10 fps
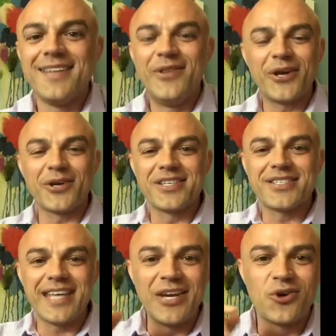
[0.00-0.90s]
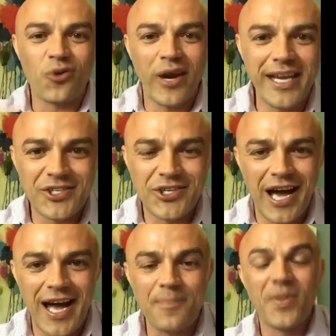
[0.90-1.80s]
They're going to say, great
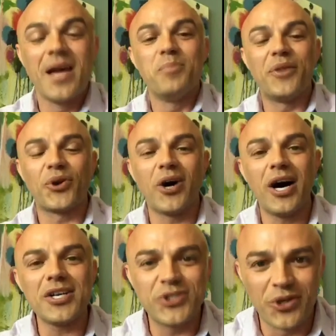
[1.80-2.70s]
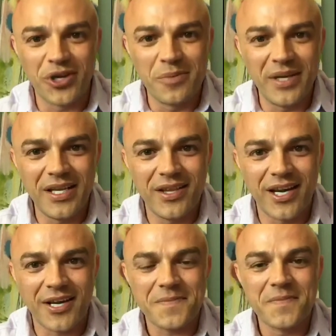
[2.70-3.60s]
job, but they're also going to be
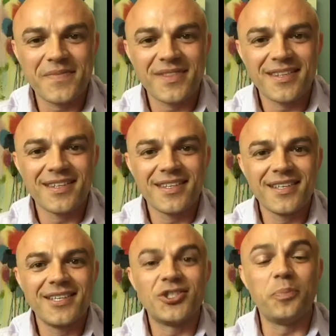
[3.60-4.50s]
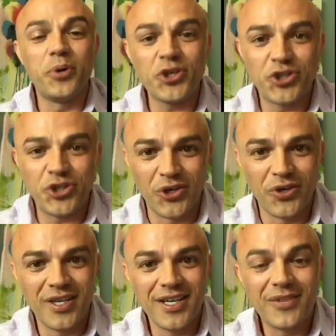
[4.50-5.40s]
there to push you.
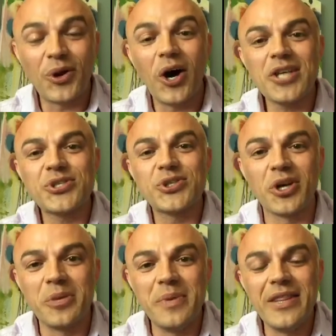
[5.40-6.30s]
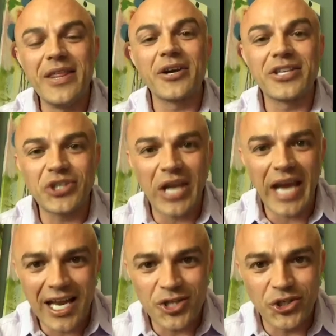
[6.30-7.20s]
They're also going to be there to
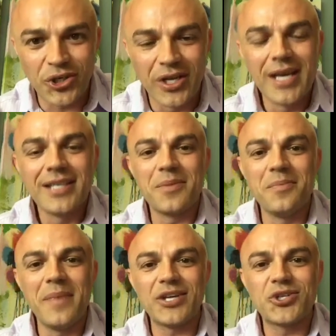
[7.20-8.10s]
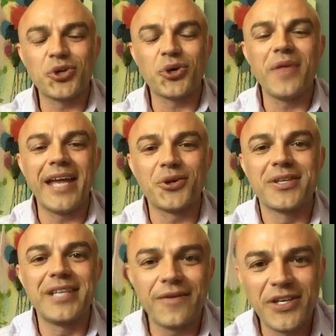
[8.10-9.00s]
challenge you, to make sure that you're
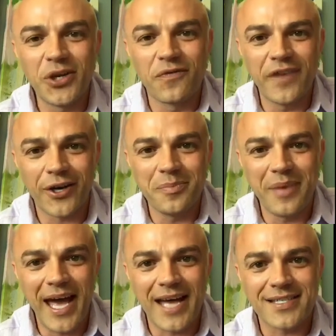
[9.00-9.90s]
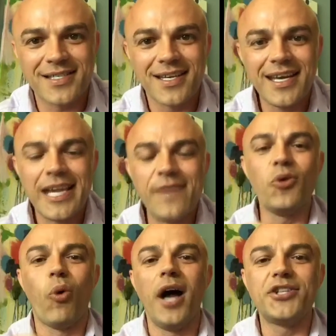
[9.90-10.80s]
giving your very best. If
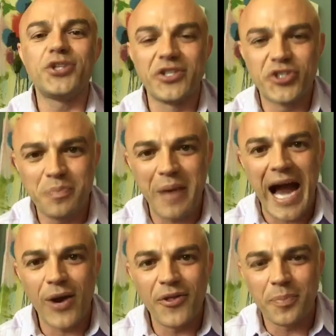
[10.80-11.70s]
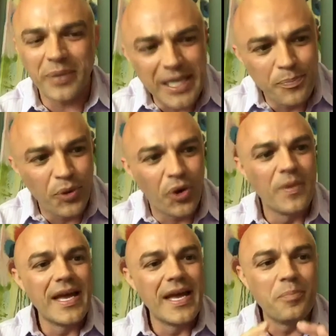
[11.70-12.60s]
you want to inspire other
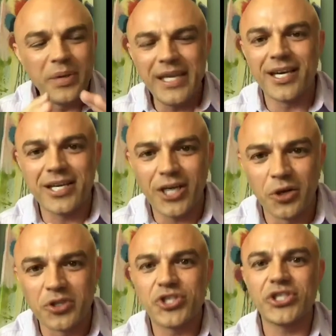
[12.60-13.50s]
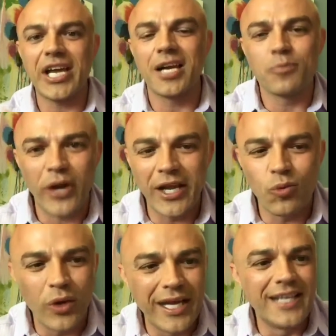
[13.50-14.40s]
people, be a coach, celebrate
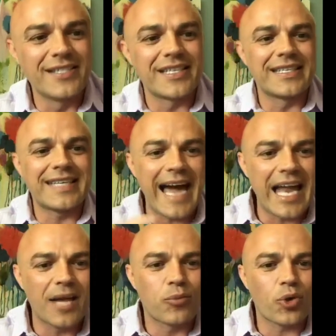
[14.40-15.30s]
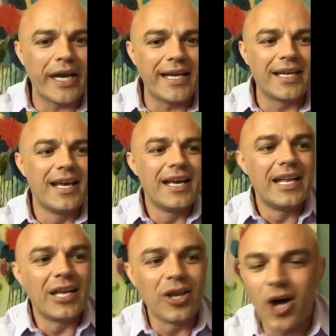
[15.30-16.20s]
wins, and calibrate
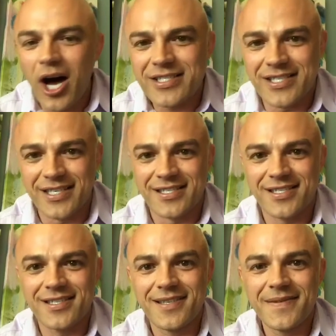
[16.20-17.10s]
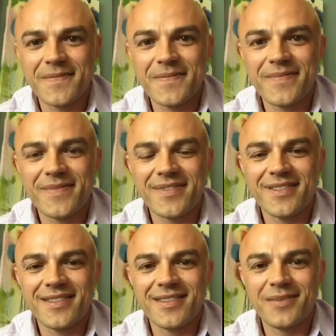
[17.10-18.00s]
losses.
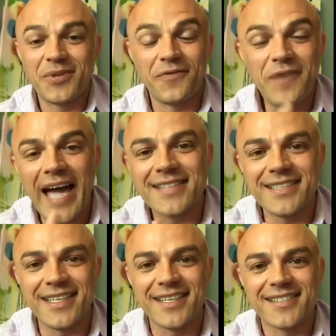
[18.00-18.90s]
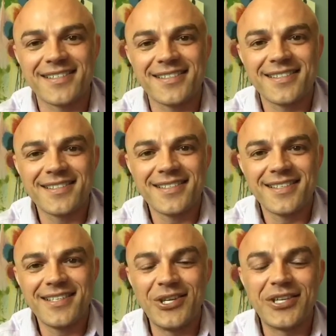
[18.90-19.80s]
The fact is,
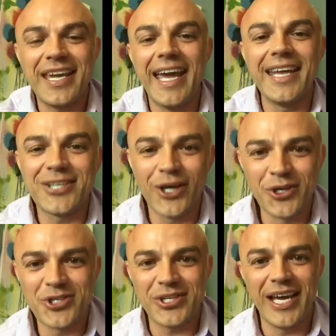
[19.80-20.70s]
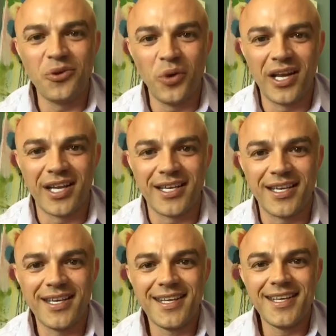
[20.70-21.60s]
you can't coach the unwilling,
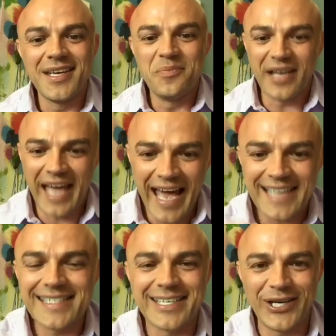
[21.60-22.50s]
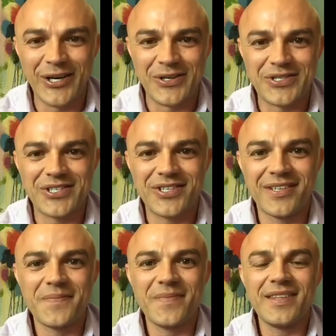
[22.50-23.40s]
but as a coach,
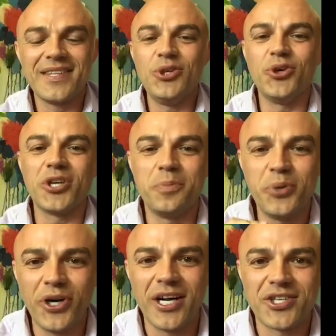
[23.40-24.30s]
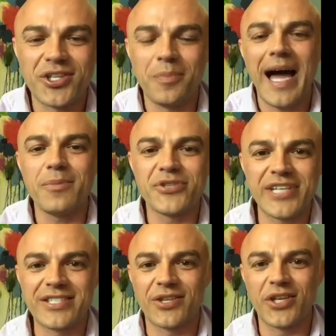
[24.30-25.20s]
you can push. The Bible
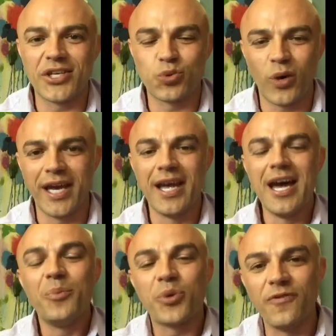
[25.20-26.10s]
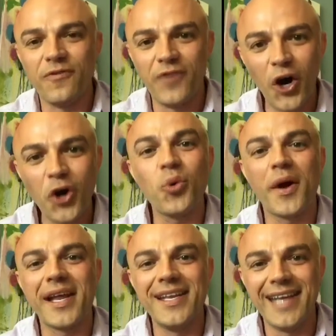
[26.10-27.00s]
says it this way provoke
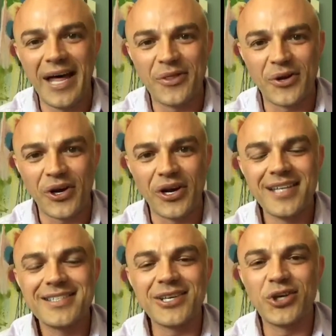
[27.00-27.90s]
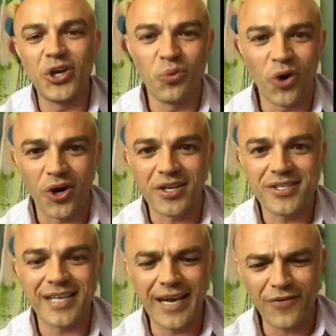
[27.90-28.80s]
one another to good
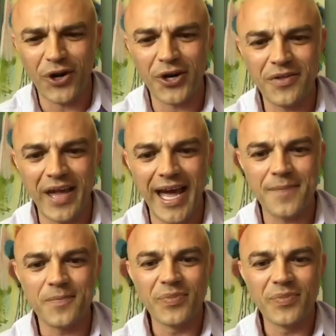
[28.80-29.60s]
works. Ever heard that?